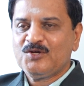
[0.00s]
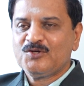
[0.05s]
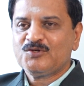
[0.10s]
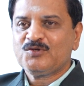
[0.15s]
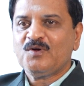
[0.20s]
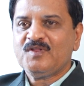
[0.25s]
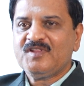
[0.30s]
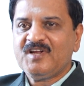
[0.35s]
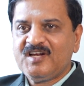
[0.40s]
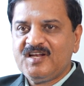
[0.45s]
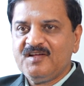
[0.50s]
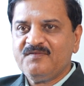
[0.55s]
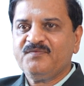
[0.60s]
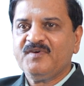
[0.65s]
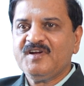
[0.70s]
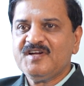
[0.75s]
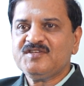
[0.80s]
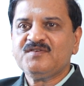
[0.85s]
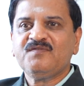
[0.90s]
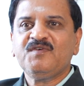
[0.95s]
So the
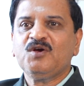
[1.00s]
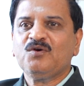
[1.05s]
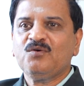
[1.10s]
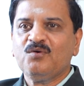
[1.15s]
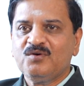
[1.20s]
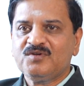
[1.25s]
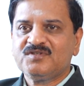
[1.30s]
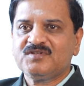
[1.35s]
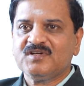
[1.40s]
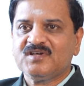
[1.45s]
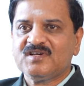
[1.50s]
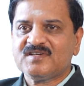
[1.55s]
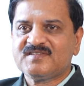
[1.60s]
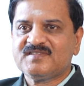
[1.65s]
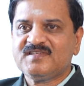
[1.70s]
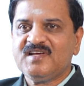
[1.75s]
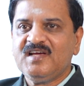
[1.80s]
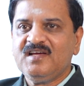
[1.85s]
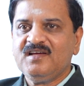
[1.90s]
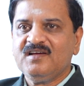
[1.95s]
difference we could uh,
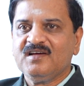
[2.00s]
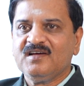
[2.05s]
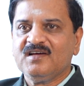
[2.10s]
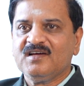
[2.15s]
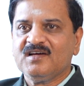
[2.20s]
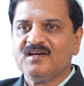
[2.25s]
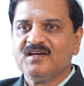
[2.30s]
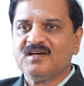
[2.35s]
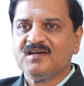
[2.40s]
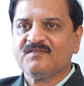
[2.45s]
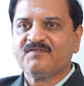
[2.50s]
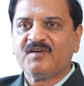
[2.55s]
see uh,